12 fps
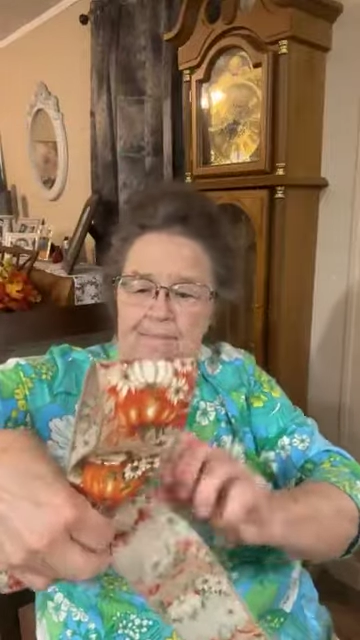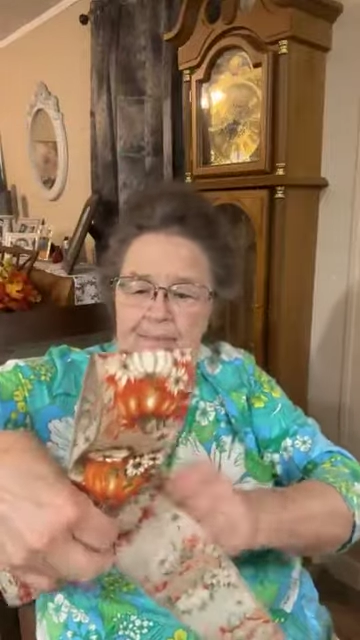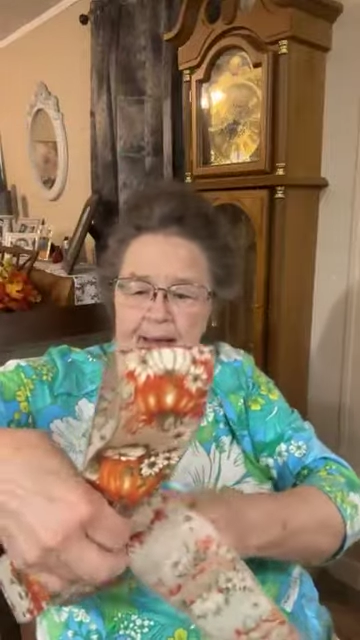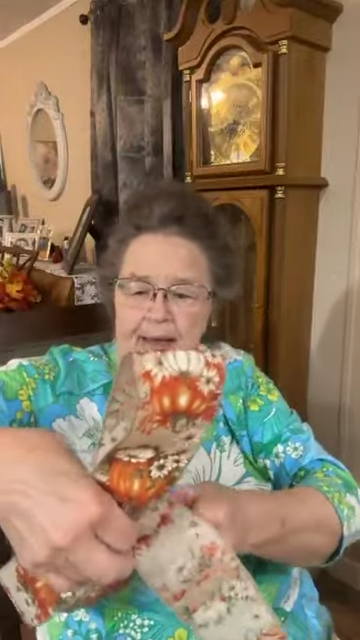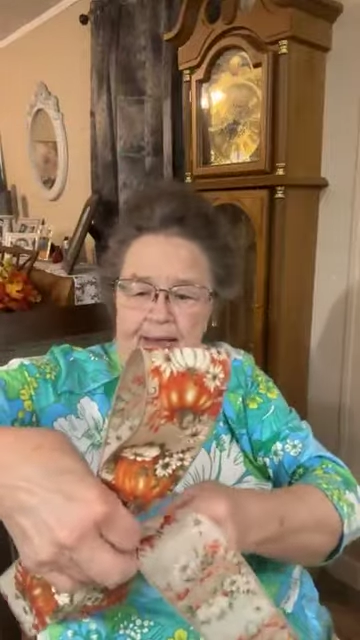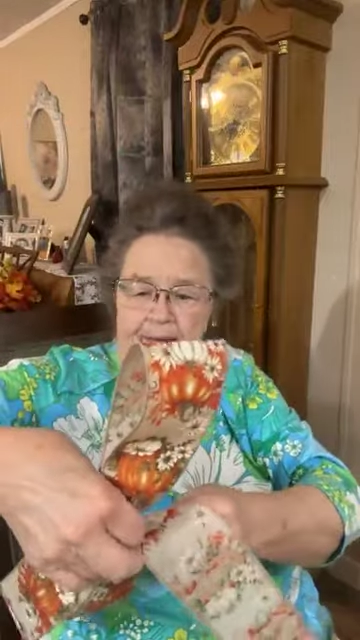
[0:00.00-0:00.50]

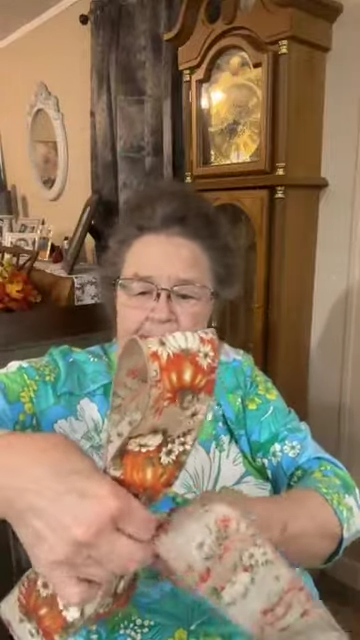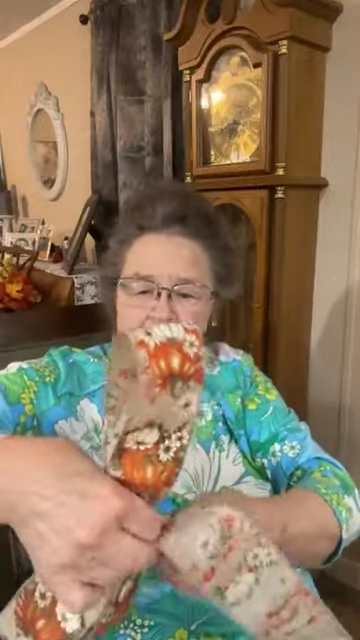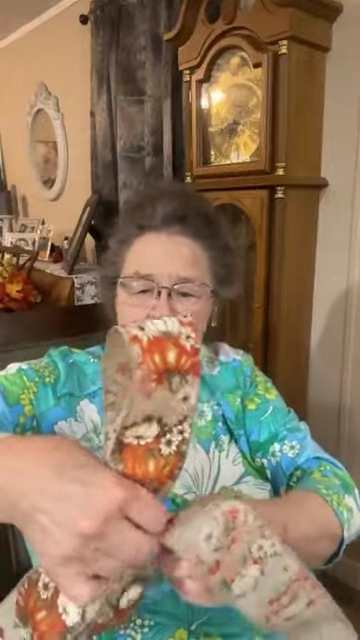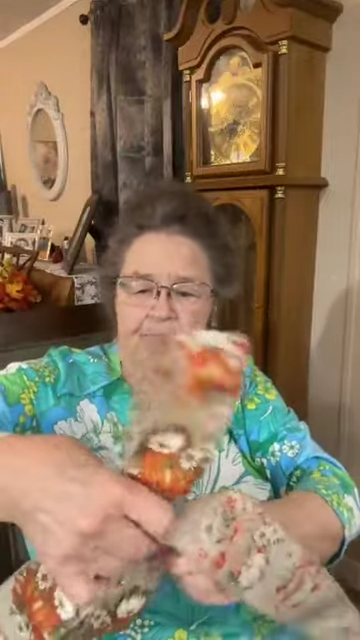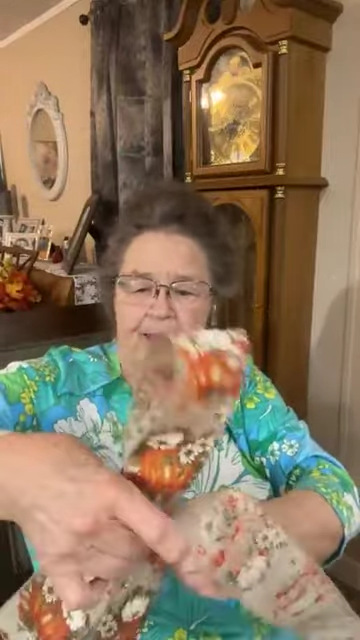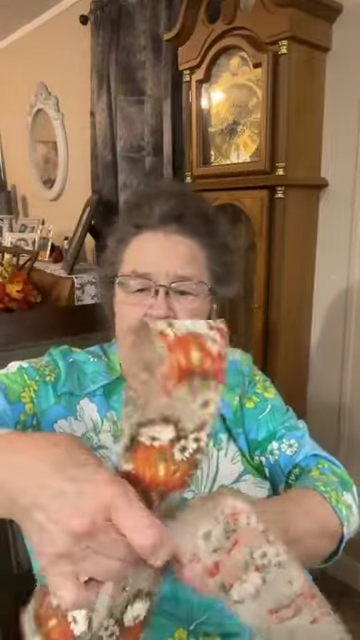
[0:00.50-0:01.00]
and
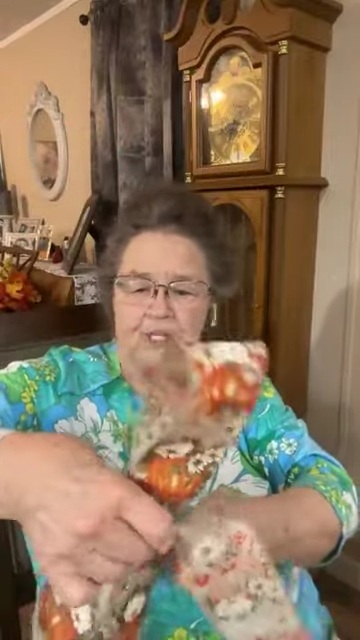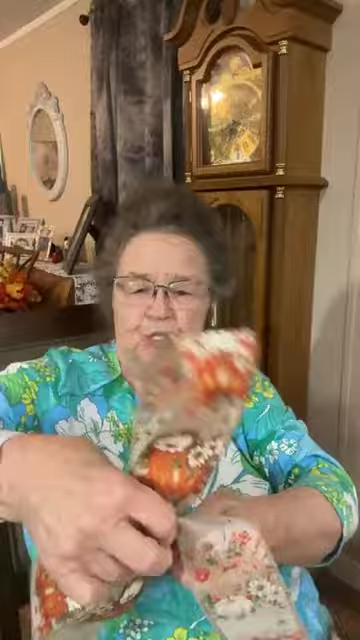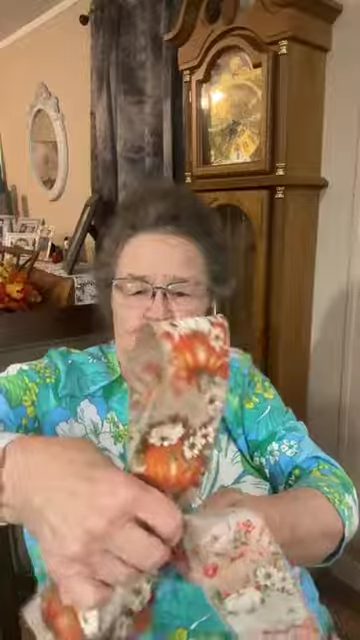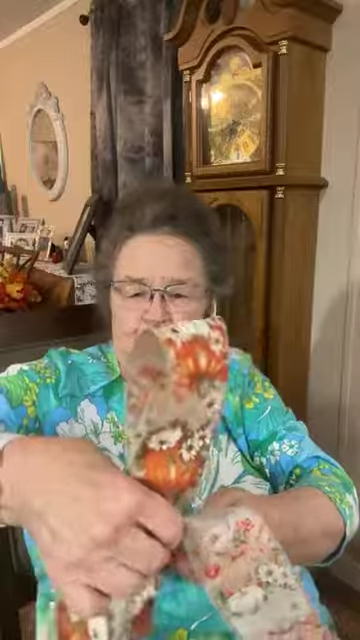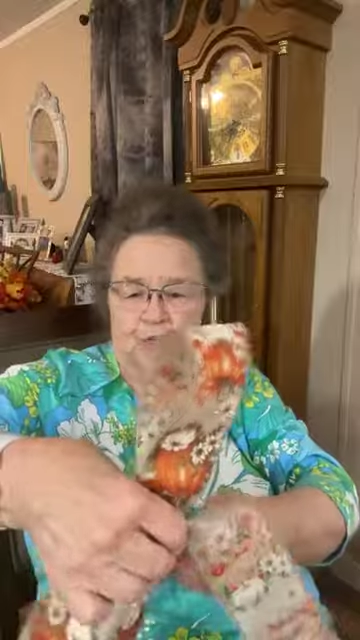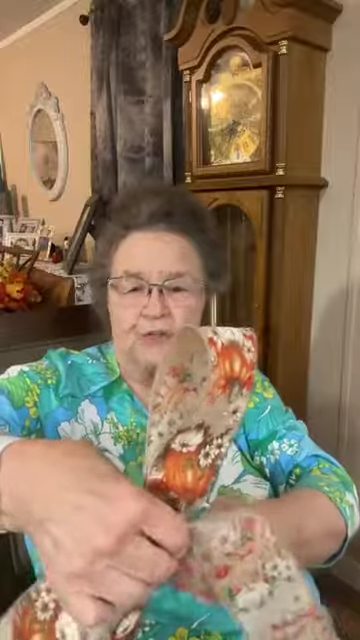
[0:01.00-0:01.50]

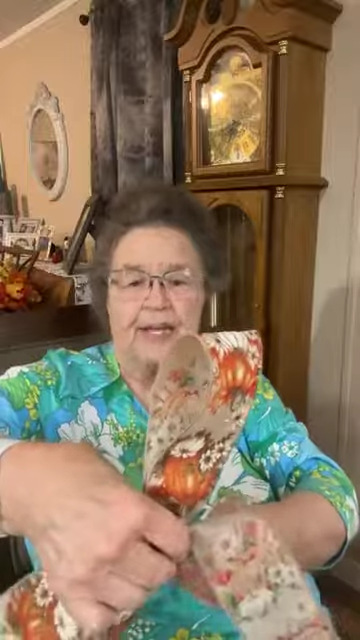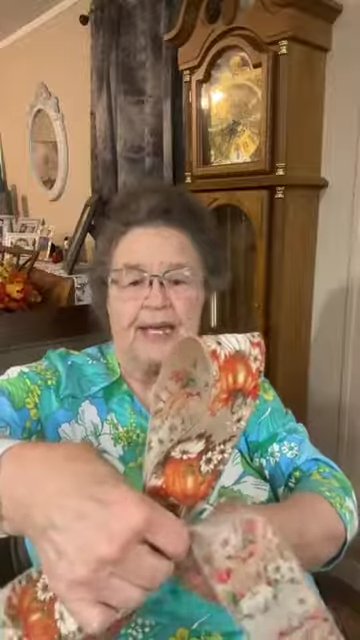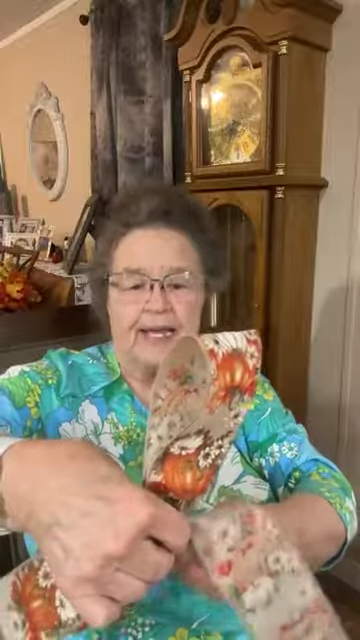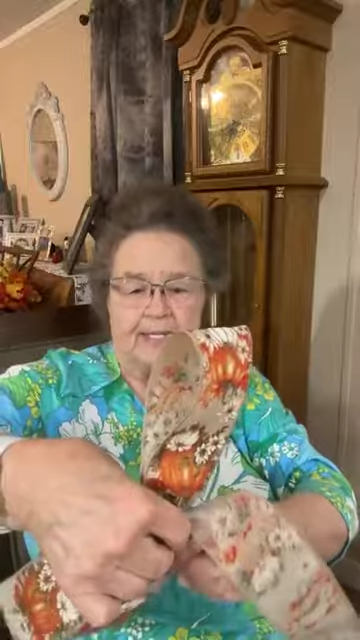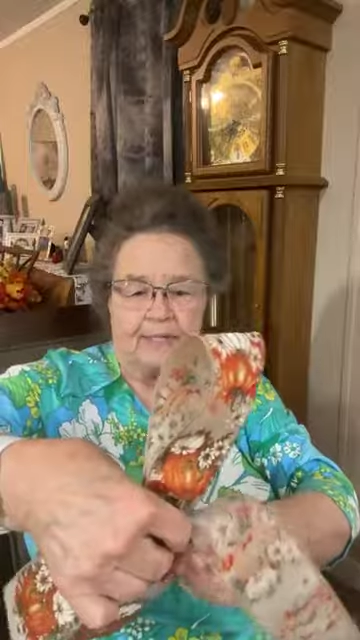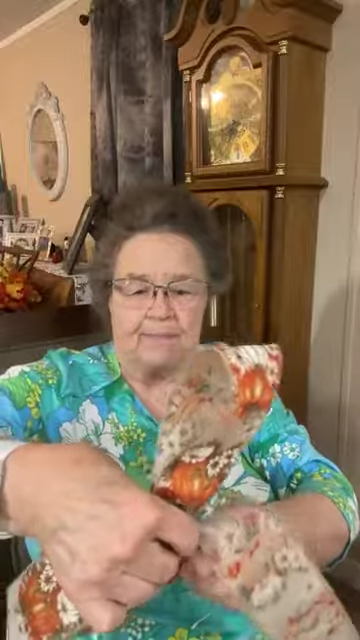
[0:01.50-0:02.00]
make sure
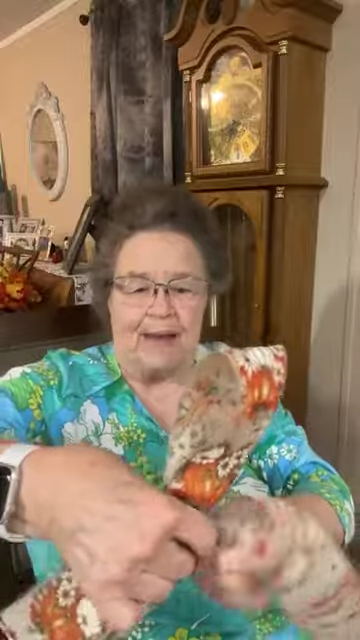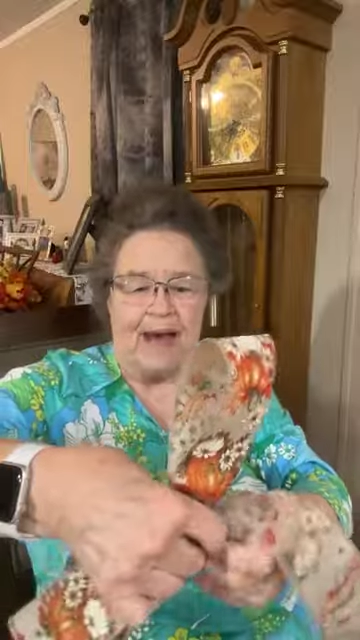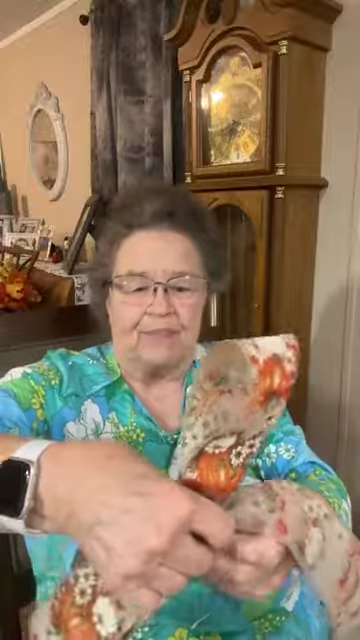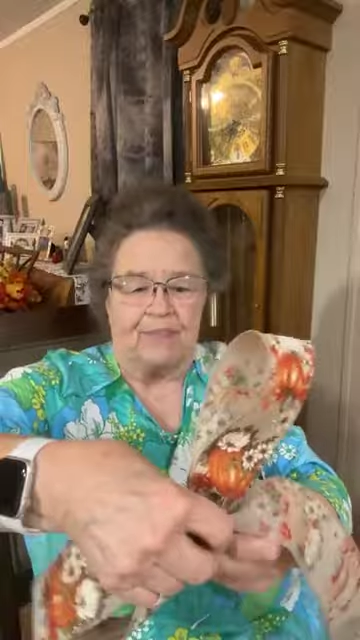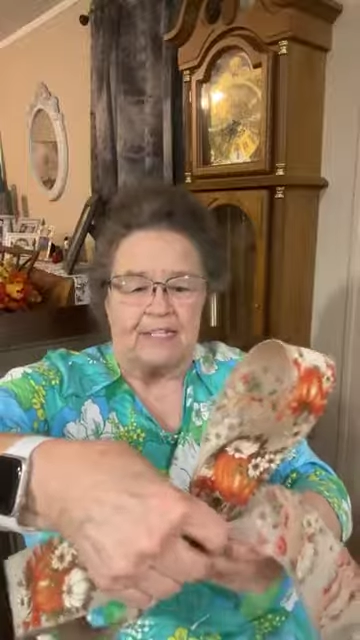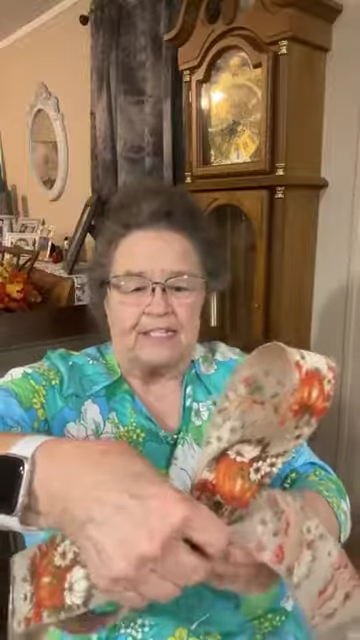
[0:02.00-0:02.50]
that it's
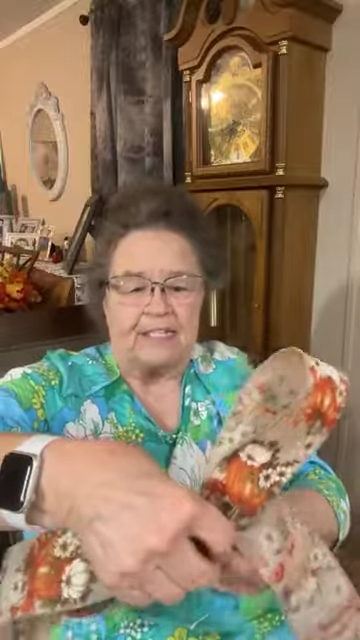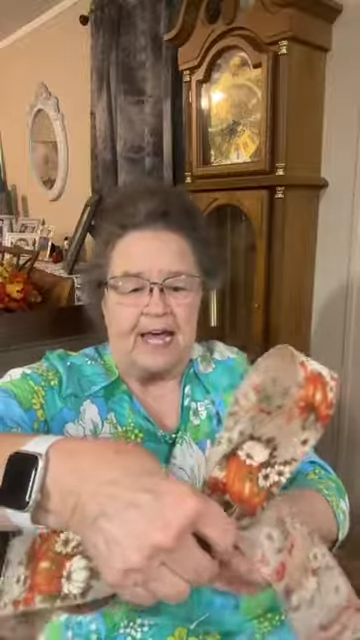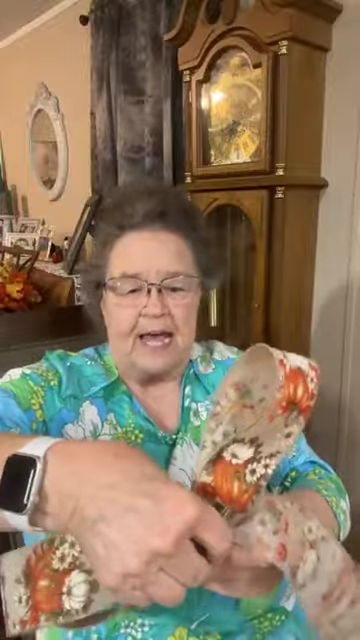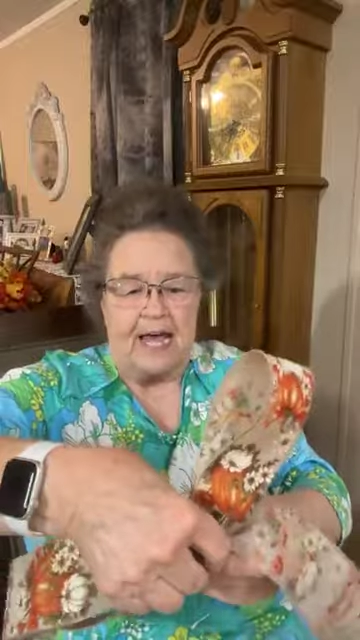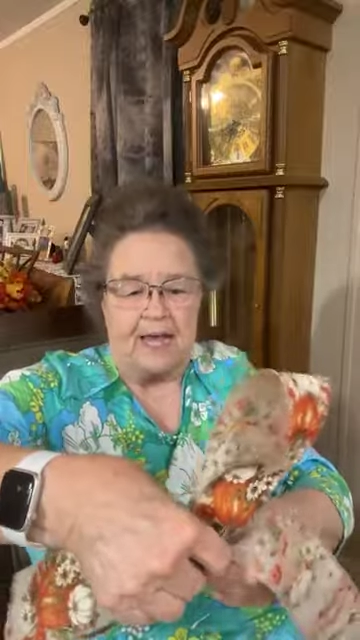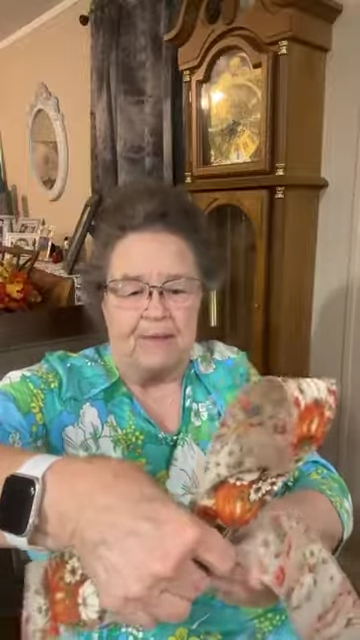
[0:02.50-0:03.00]
about the
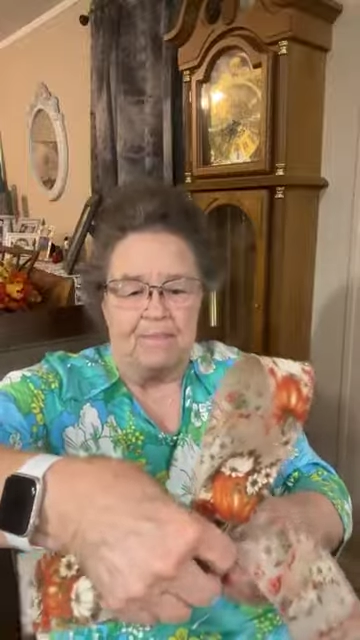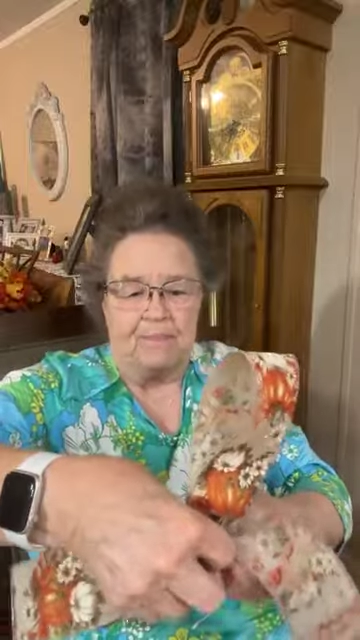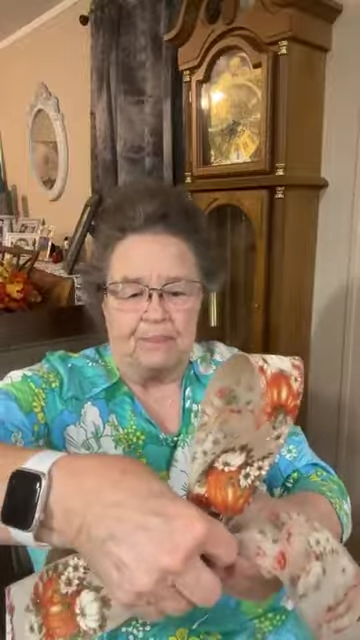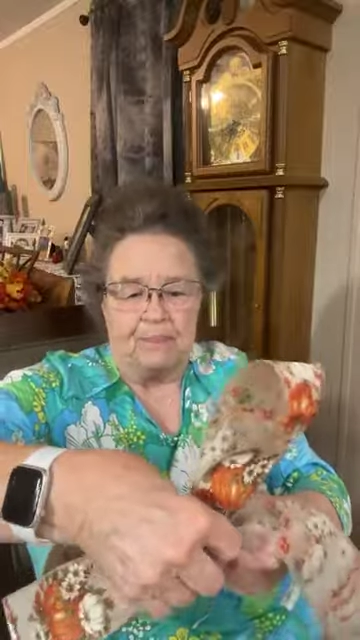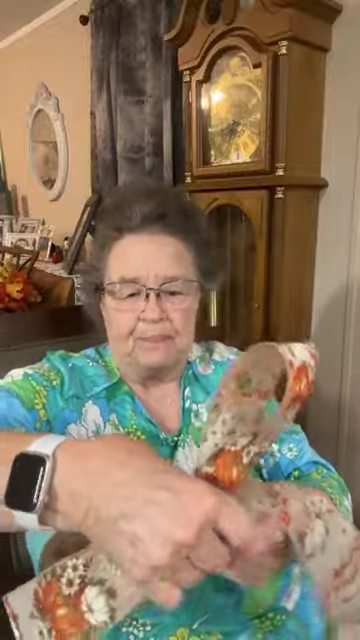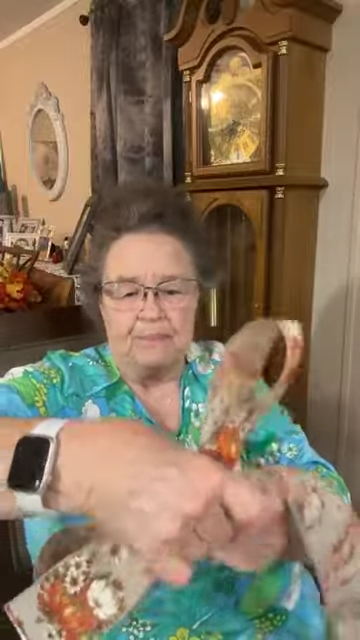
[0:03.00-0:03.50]

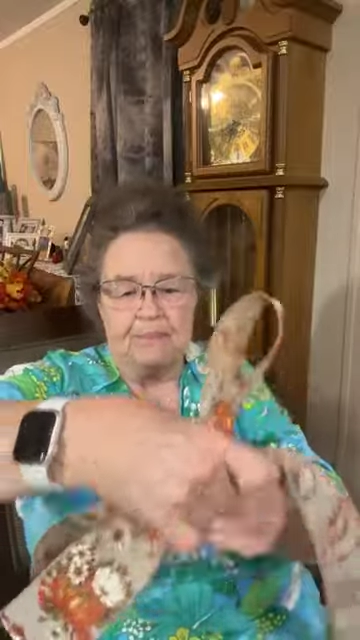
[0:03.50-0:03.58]
same.